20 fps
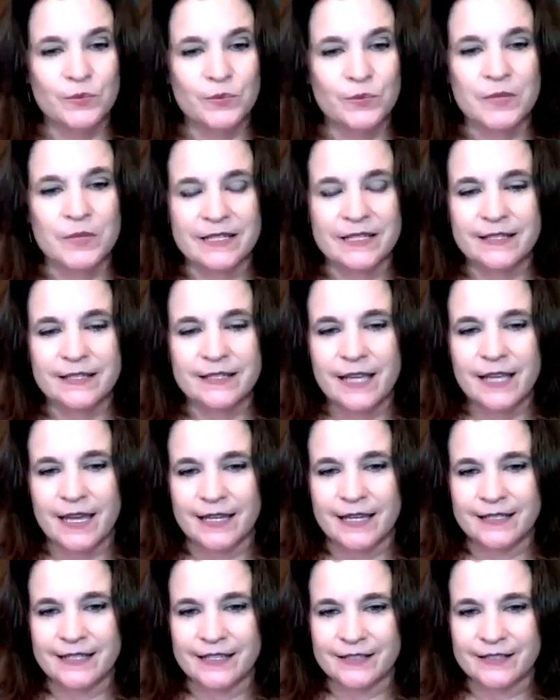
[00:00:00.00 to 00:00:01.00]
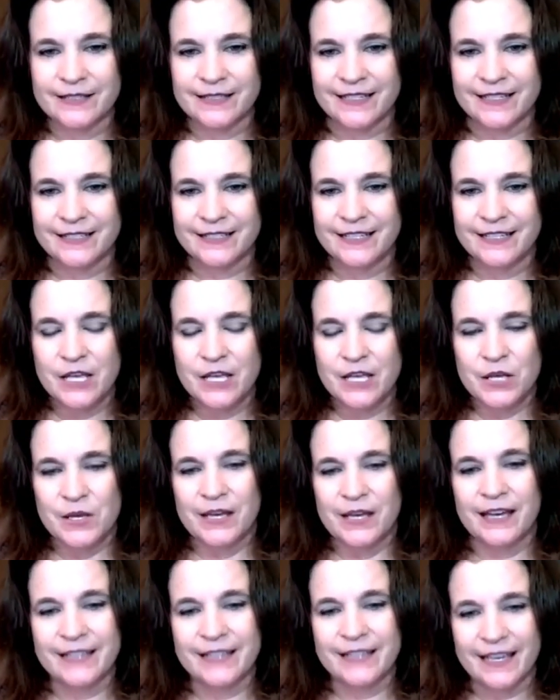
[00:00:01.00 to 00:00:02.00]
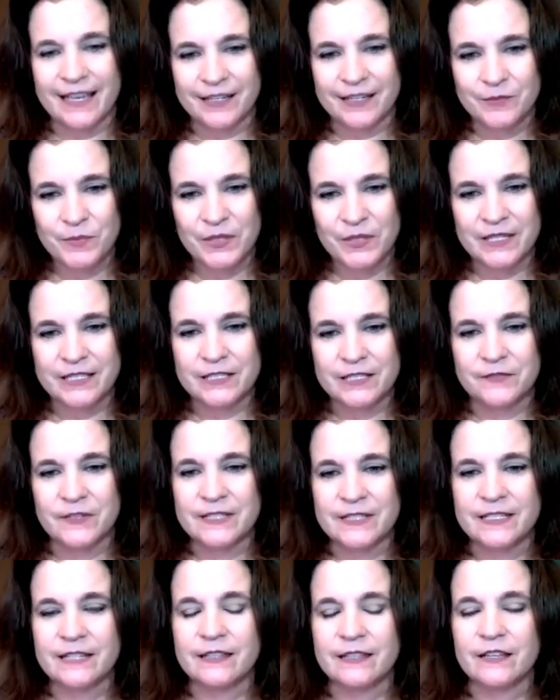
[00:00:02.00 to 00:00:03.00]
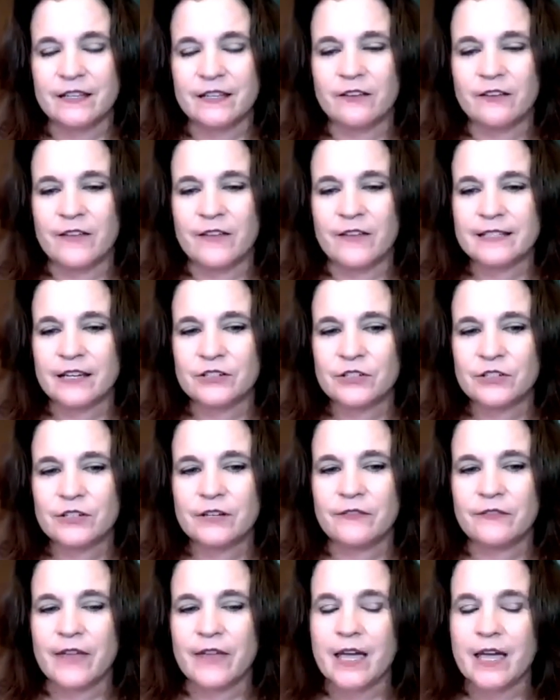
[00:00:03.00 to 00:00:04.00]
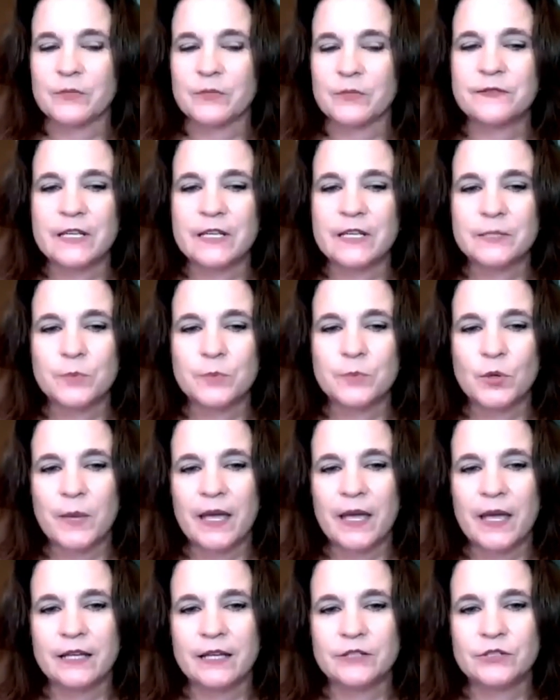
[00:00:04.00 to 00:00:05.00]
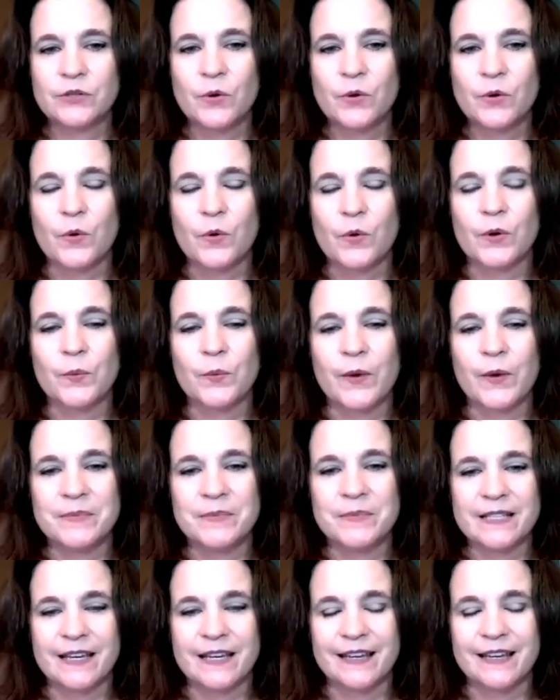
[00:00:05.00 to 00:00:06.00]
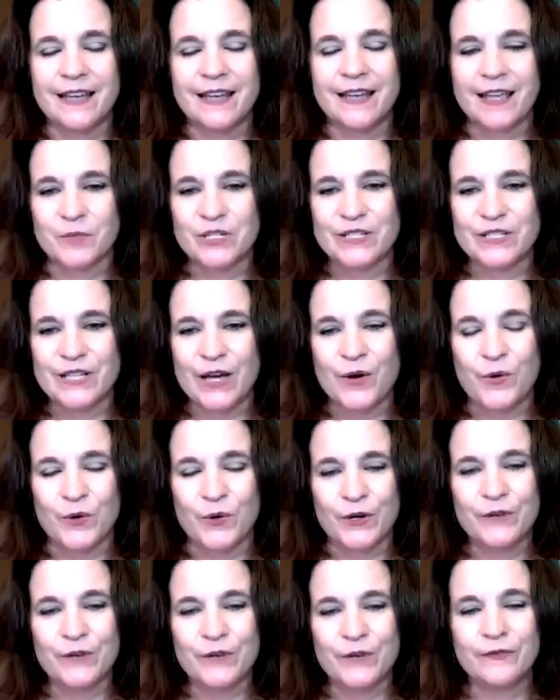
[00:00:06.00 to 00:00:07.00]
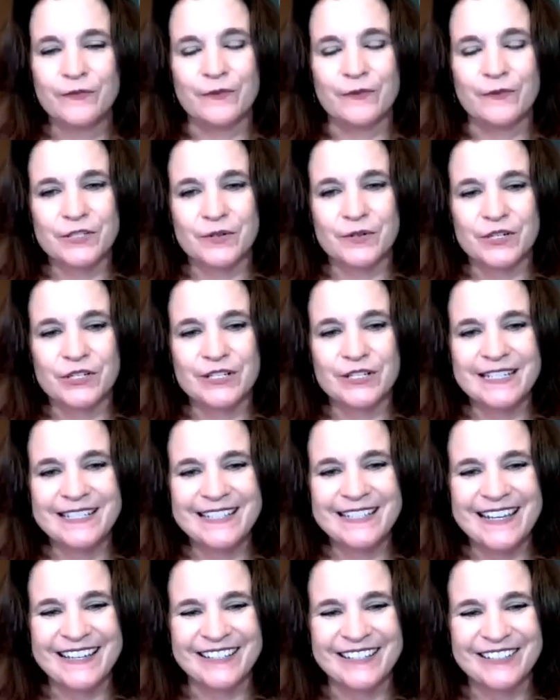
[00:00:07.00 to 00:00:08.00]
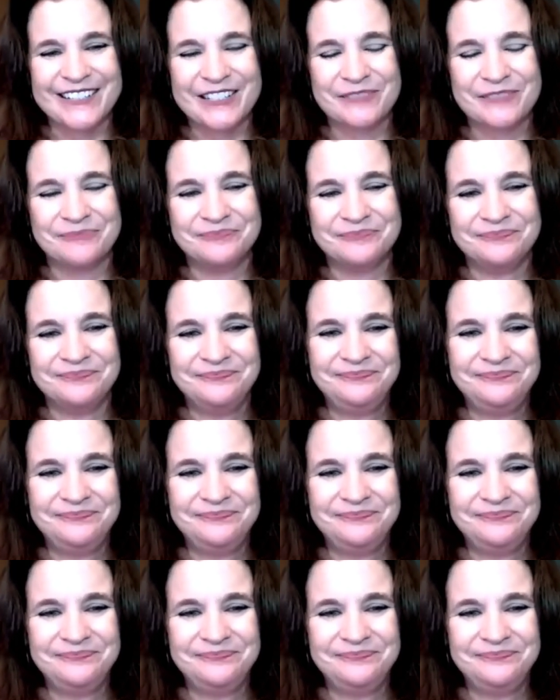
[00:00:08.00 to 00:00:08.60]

Melissa K. Nelson. Again, please visit the events section of Amerind's Facebook page or website, amerind.org, for registration details.